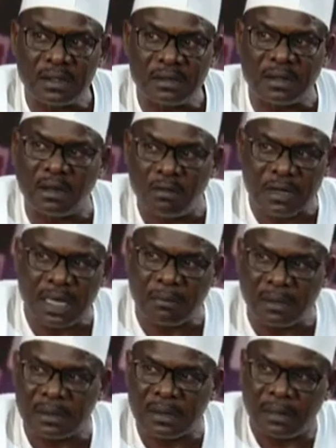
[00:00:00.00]
don't worry
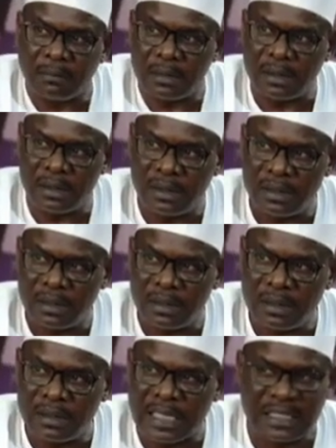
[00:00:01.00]
about them.
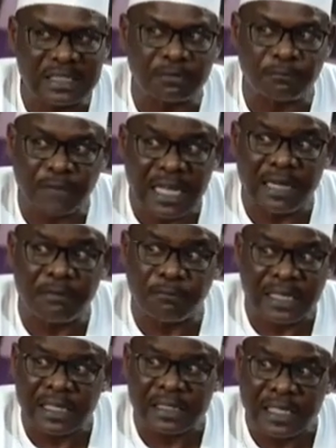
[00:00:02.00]
That is very,
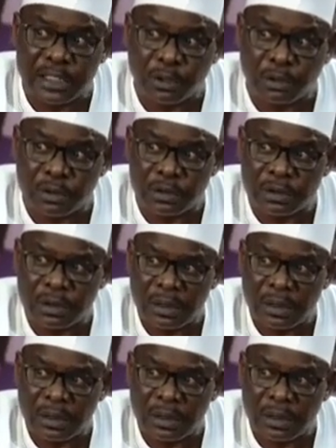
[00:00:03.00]
very dangerous.